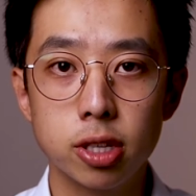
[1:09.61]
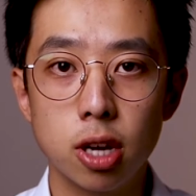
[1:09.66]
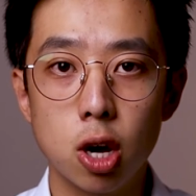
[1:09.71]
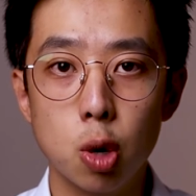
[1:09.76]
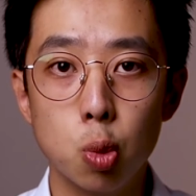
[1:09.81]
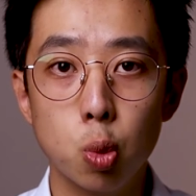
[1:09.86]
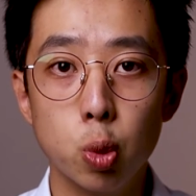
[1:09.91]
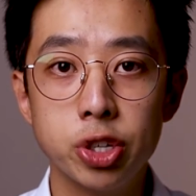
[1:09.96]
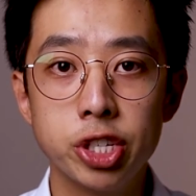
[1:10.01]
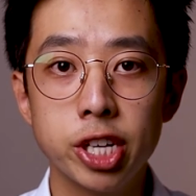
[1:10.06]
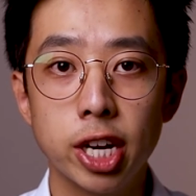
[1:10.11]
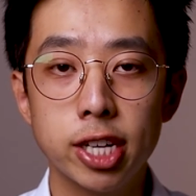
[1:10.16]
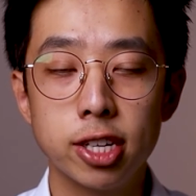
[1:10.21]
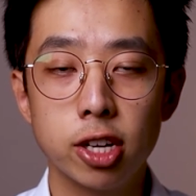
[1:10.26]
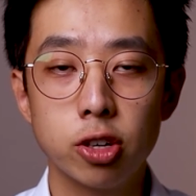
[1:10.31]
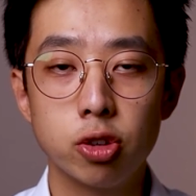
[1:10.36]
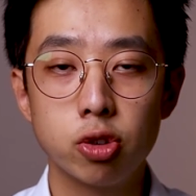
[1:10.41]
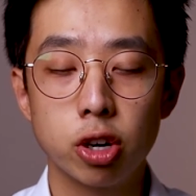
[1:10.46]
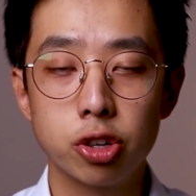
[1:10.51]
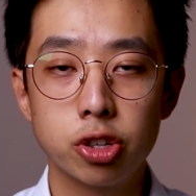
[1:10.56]
on which essay
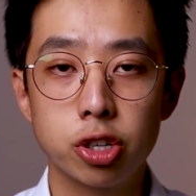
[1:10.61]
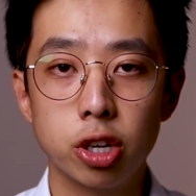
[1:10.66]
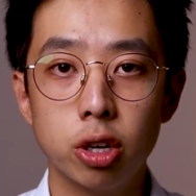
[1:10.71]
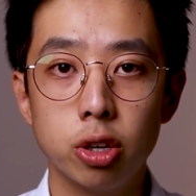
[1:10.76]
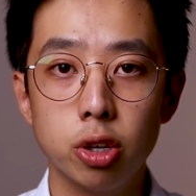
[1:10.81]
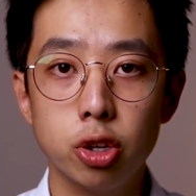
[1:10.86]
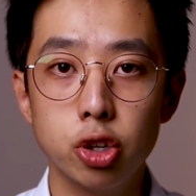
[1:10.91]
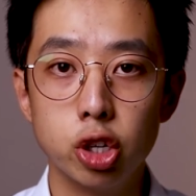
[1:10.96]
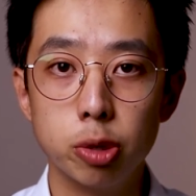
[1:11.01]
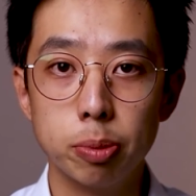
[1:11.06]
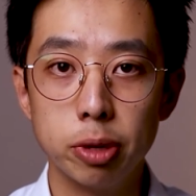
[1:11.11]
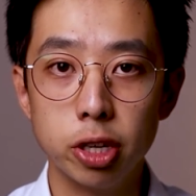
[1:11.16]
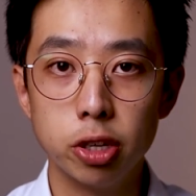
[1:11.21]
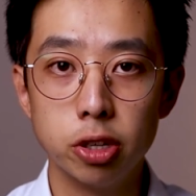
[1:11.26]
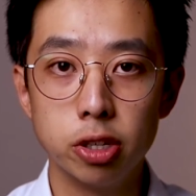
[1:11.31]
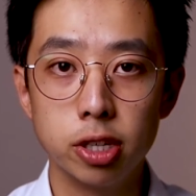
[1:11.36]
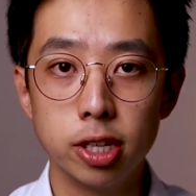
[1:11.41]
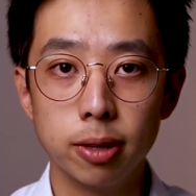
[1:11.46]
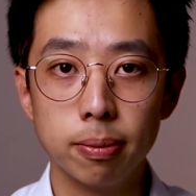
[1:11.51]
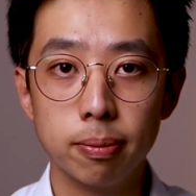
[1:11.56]
structure you should be
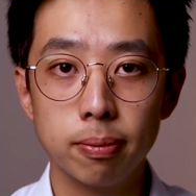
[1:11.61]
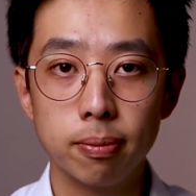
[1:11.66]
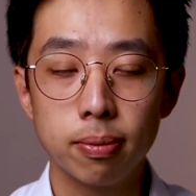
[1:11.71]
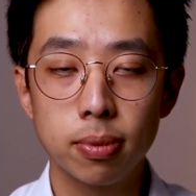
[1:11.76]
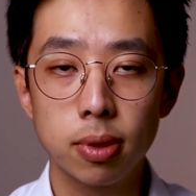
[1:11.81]
using.